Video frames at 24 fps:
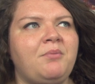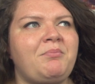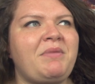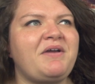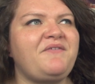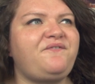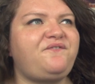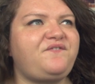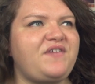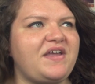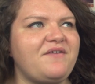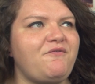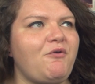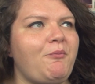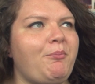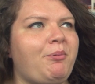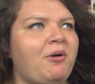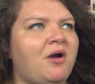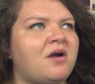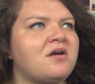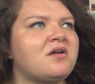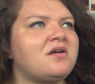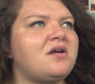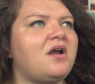My favorite
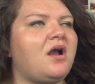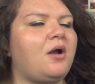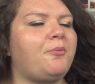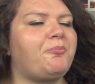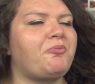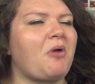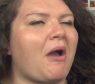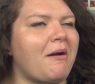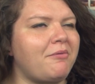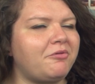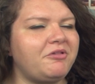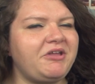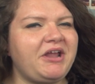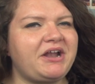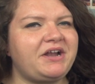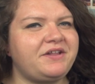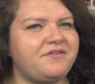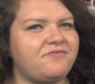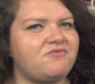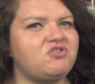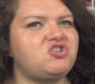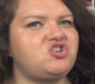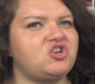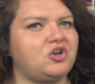part, probably
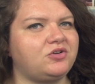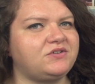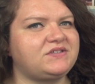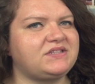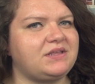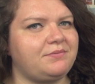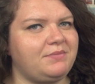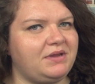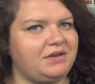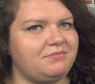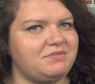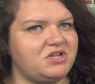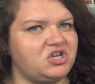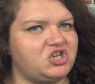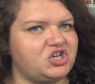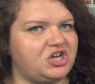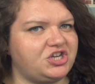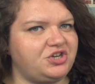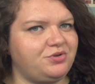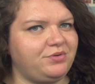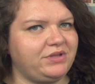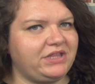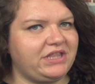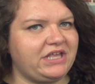any of the jokes that made me
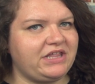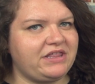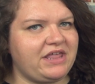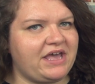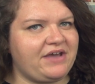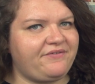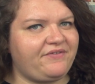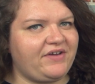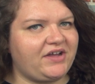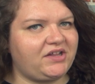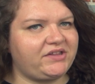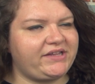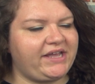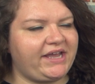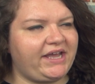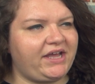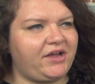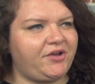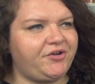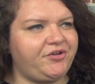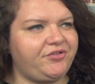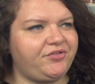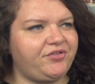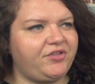genuinely laugh out
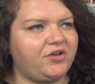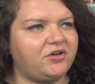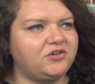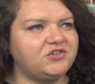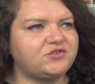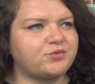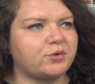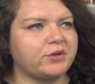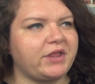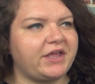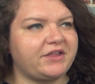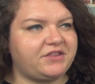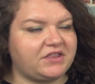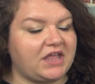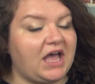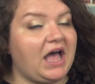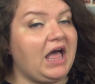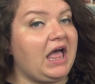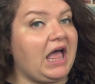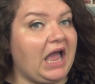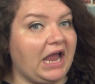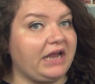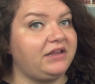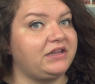loud, those were like the
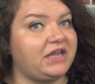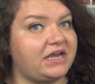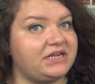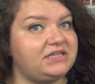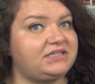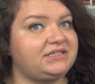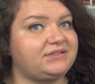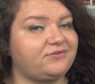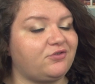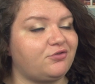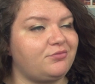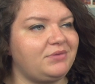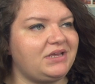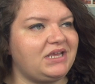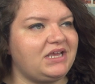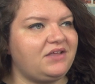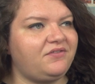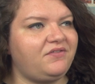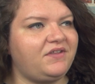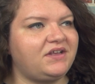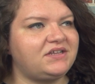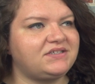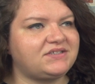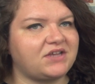highlights for me
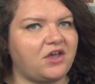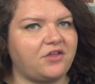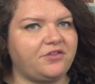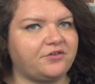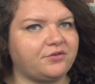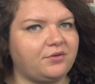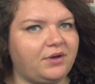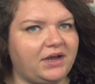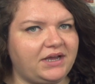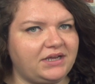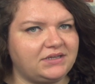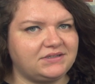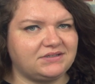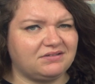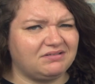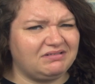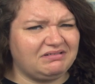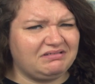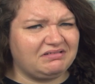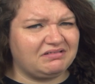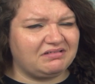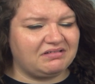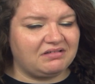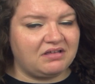in this. Otherwise,
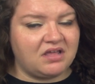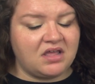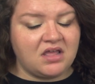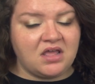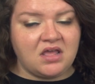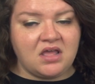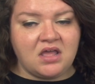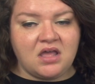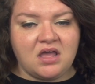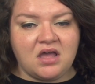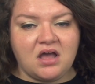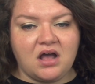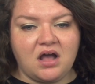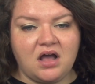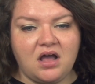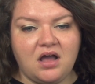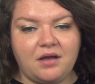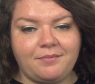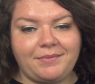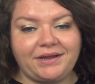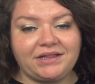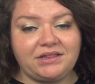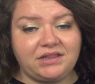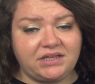ugh.
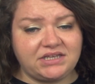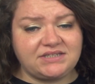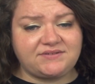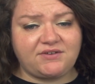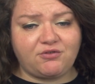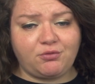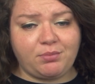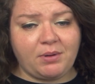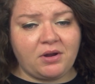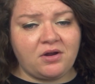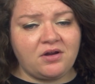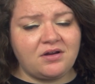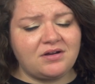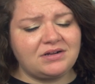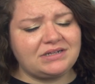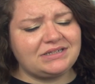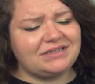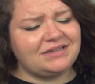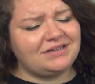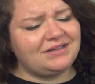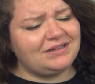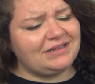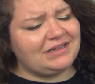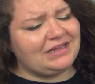My least favorite part,
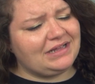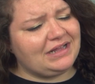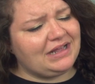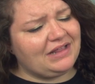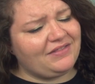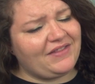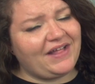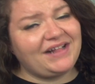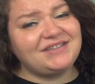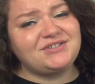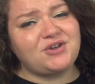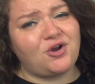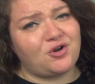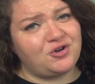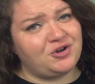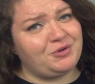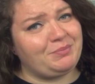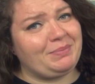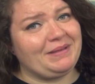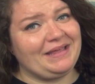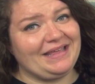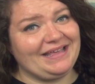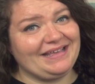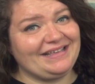that's hard
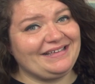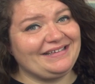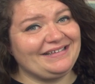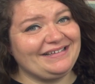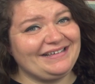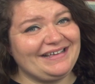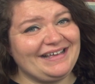to pick.